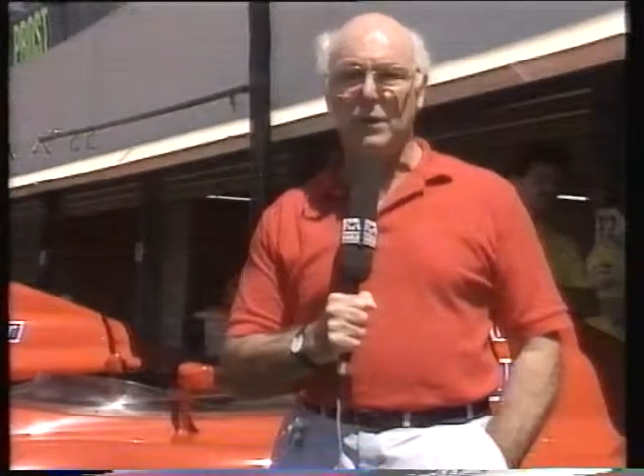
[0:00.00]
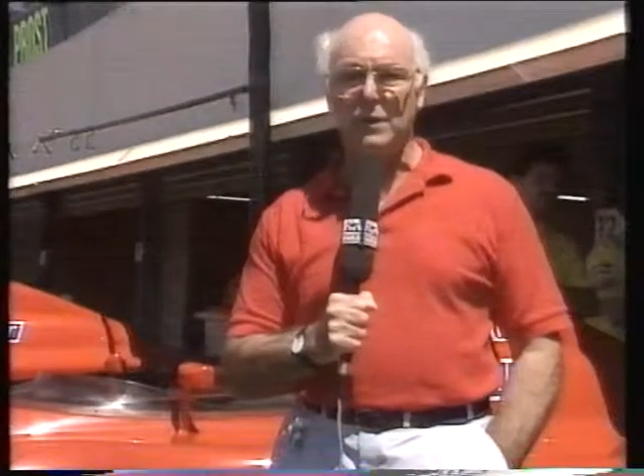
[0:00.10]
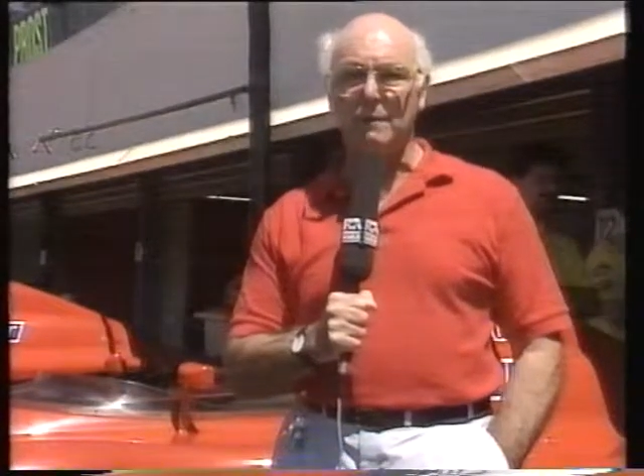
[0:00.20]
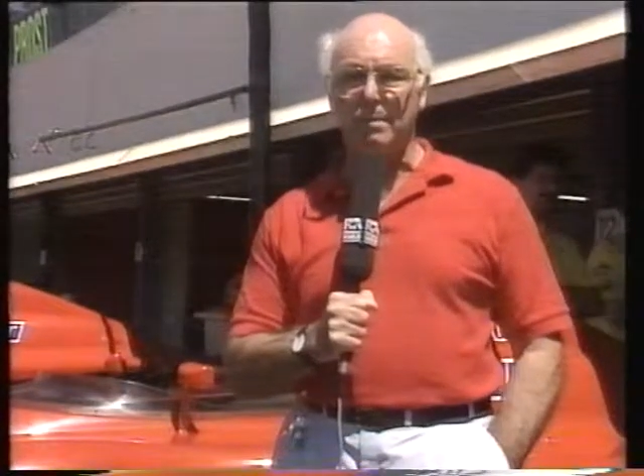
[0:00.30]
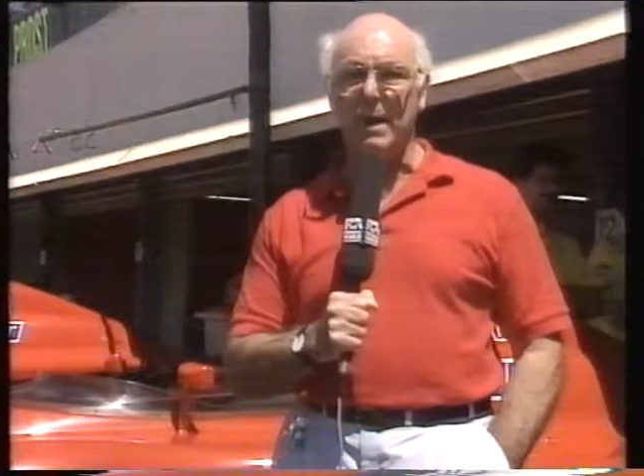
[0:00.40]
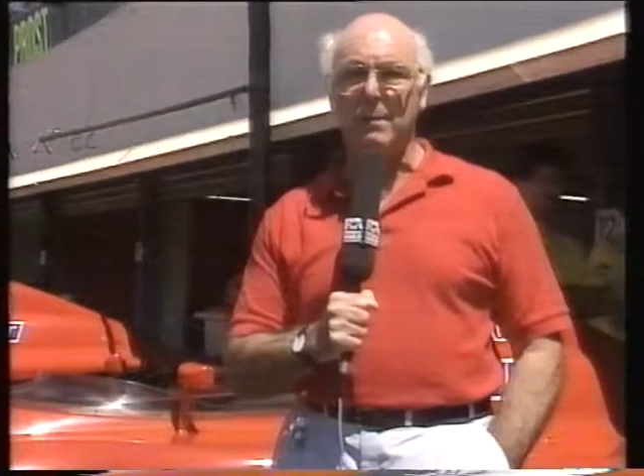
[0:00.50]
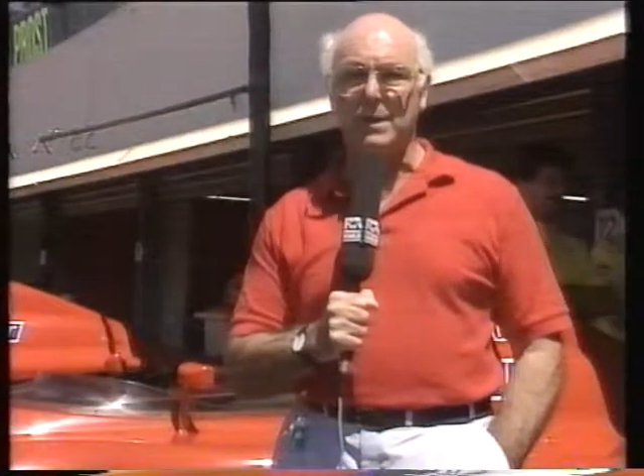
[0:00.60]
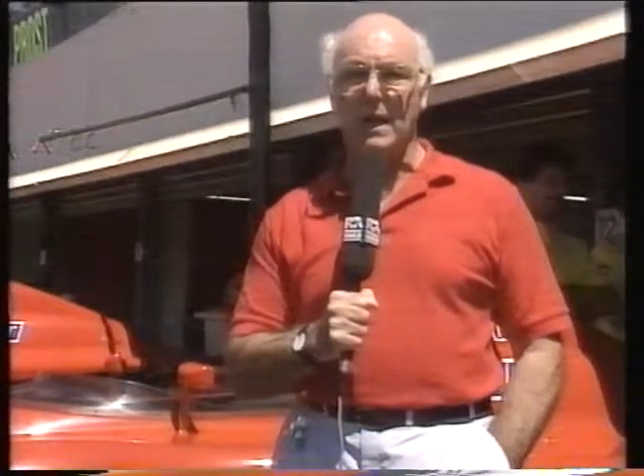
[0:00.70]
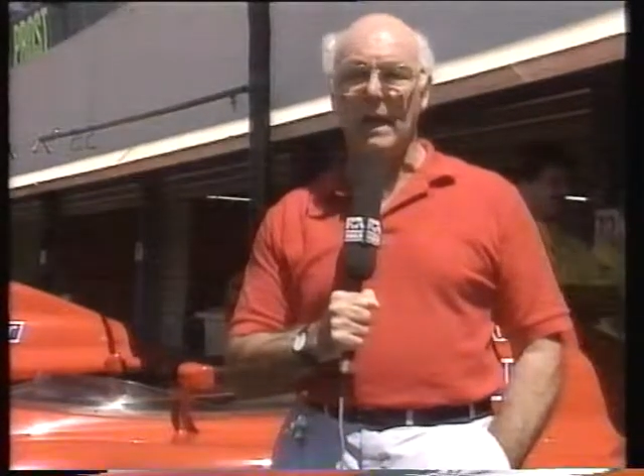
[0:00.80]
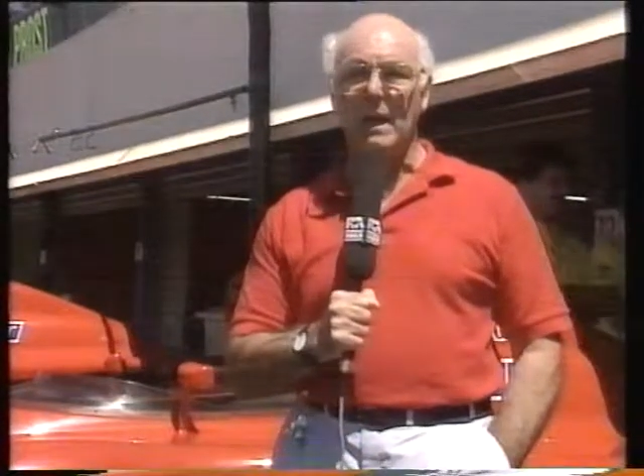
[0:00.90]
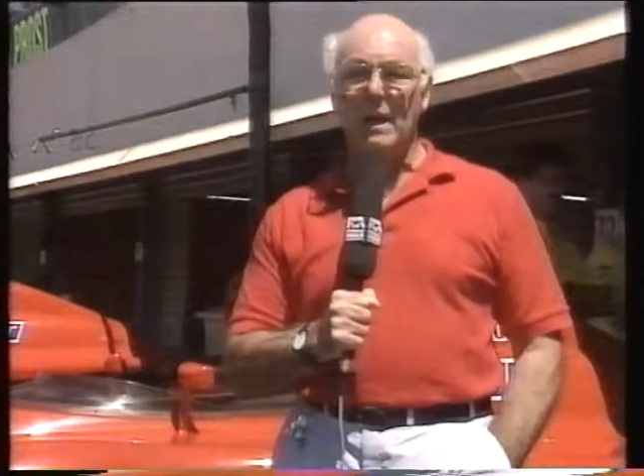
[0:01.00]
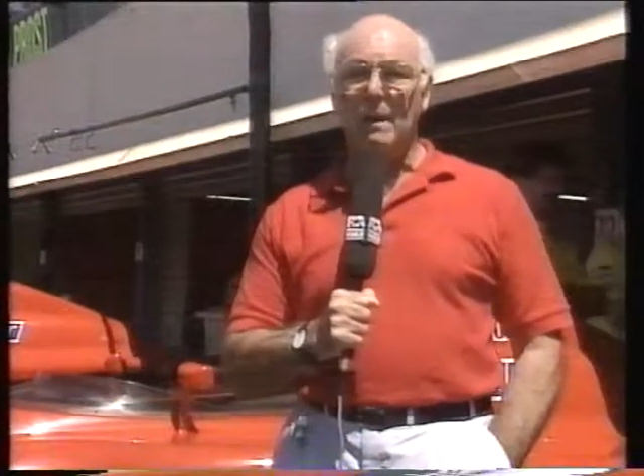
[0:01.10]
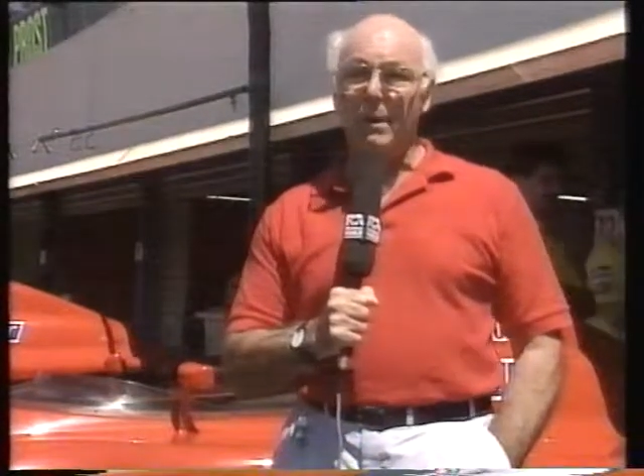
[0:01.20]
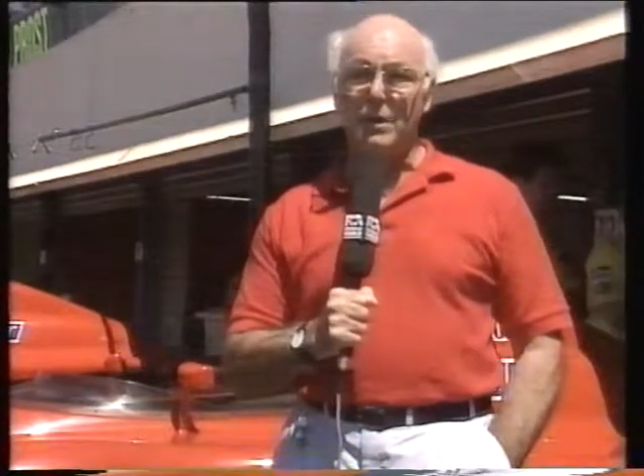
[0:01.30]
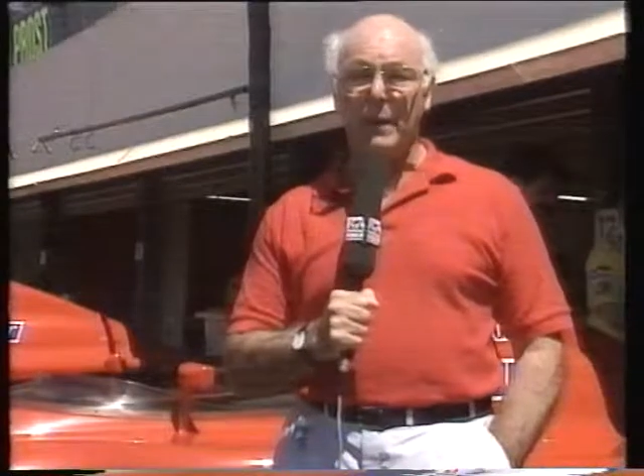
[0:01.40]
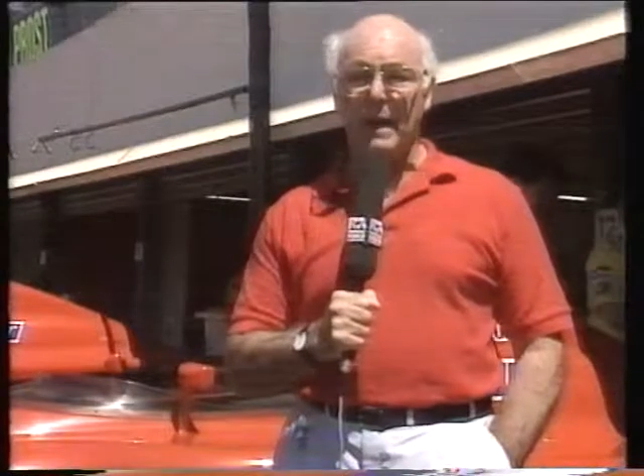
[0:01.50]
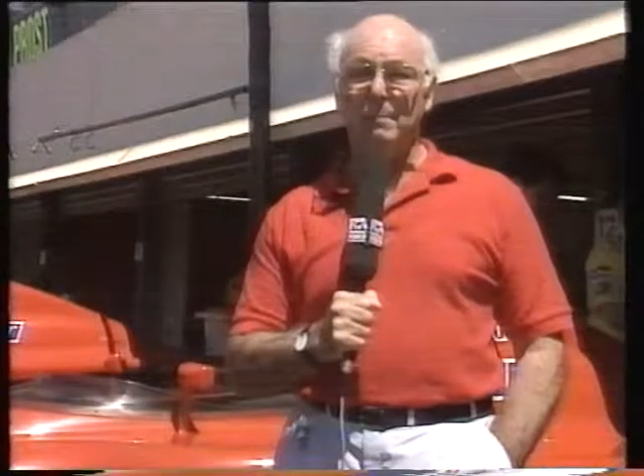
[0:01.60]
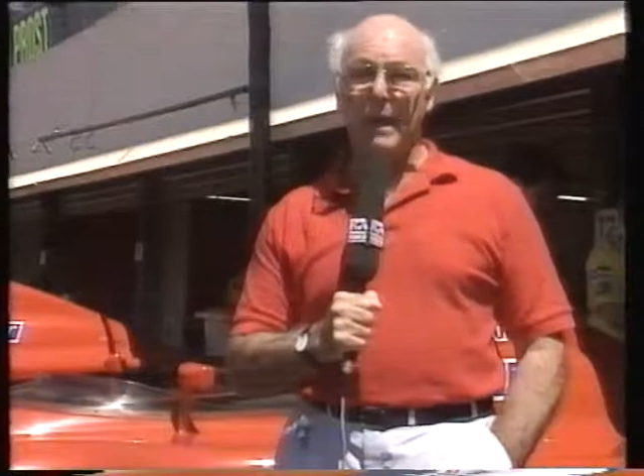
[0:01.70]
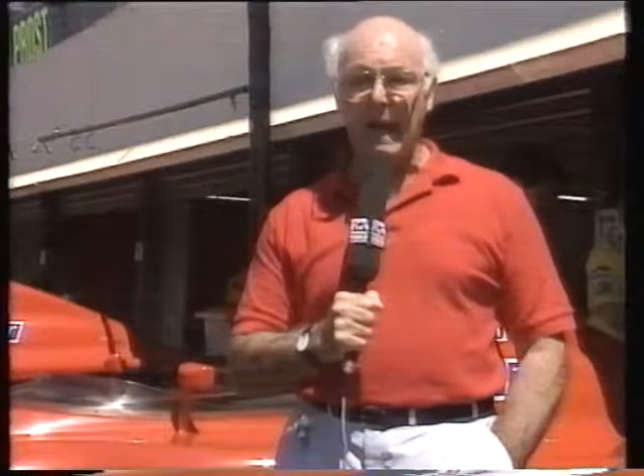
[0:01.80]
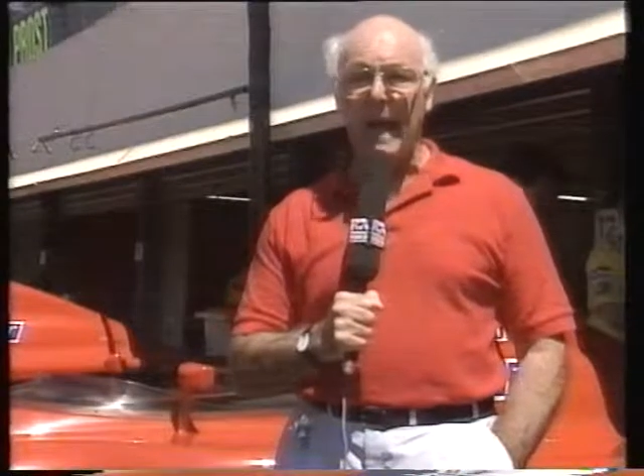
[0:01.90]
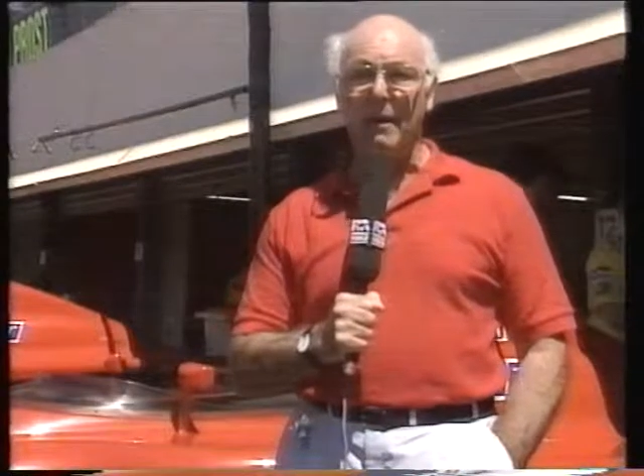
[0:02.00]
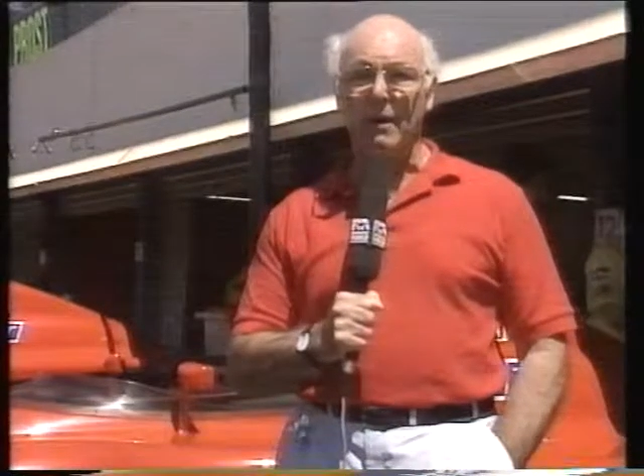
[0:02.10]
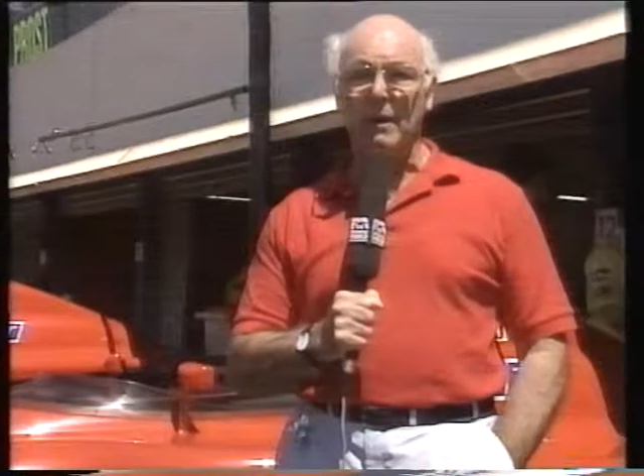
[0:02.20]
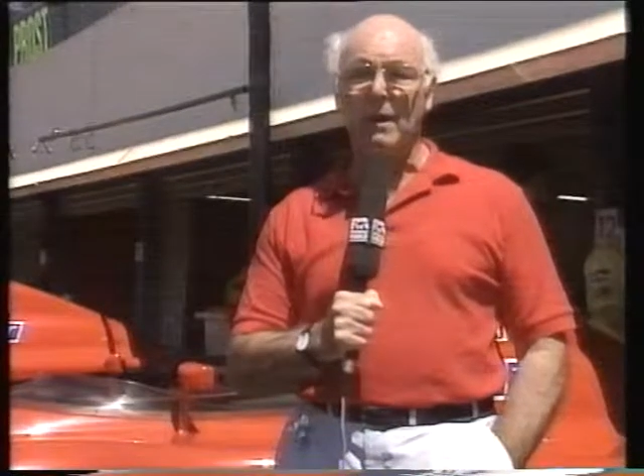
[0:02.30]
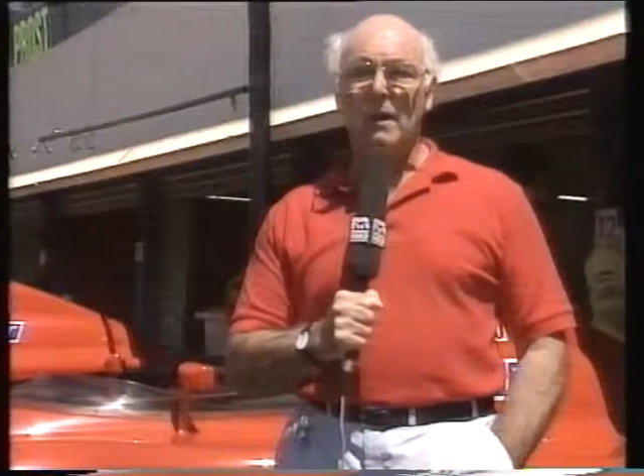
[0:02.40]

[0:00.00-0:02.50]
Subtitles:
supremacy between McLaren,